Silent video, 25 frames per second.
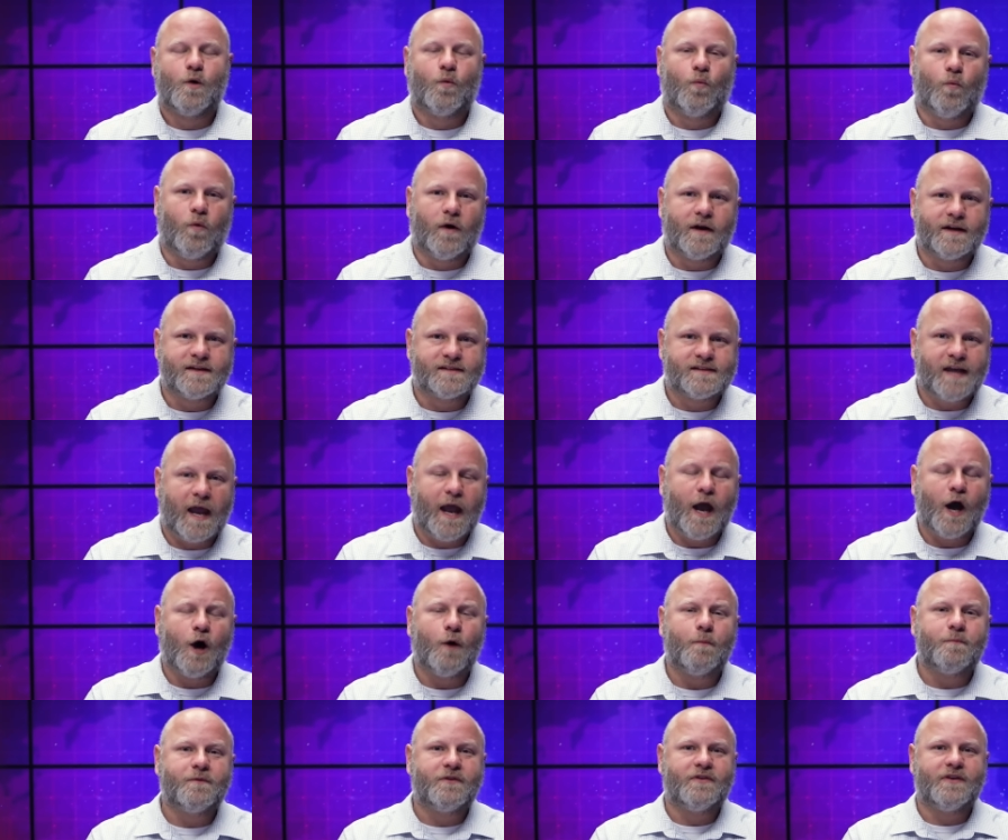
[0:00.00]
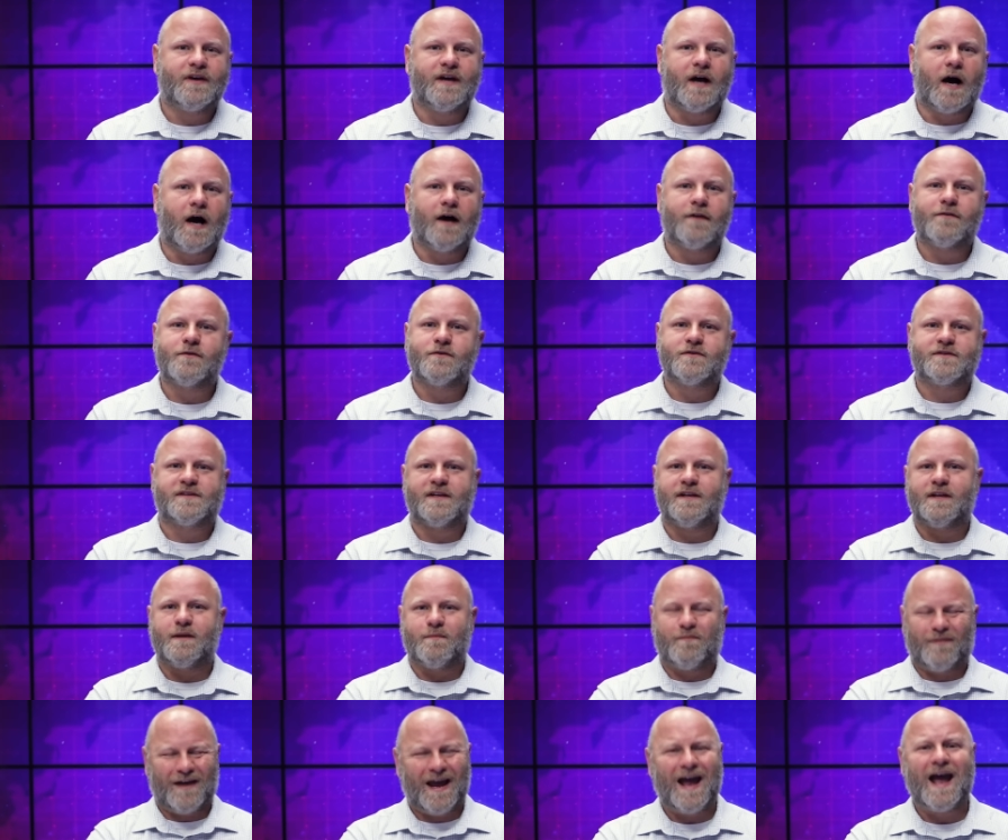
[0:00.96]
What has helped the others in
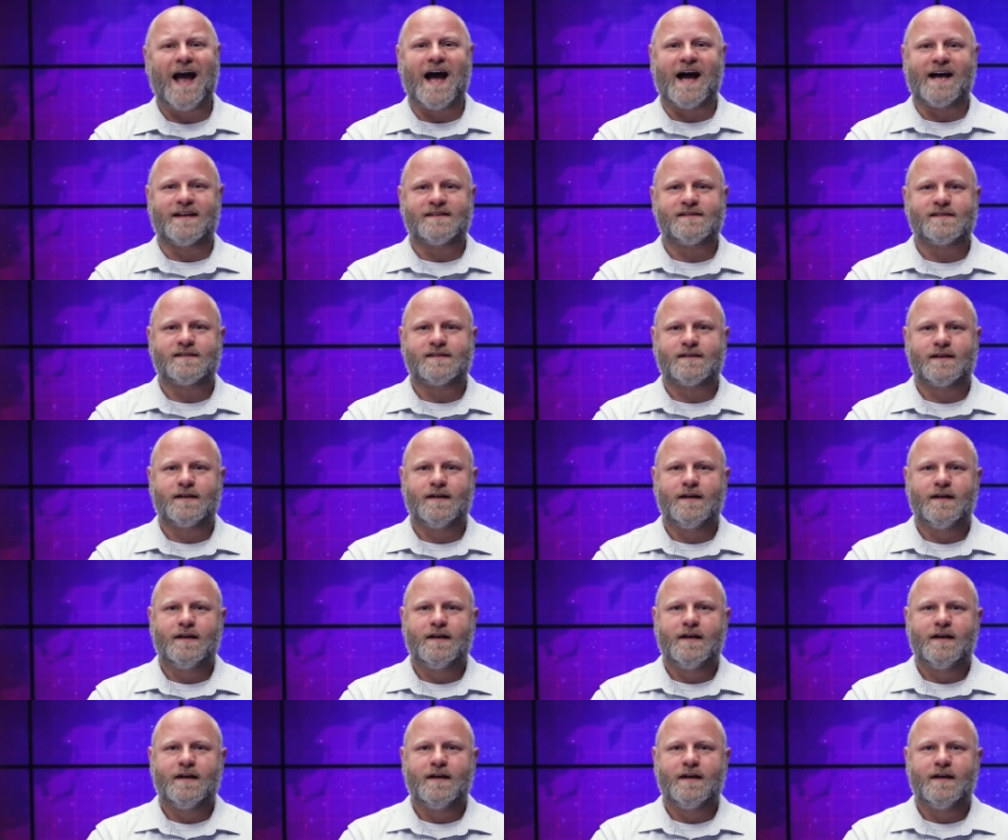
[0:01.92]
the past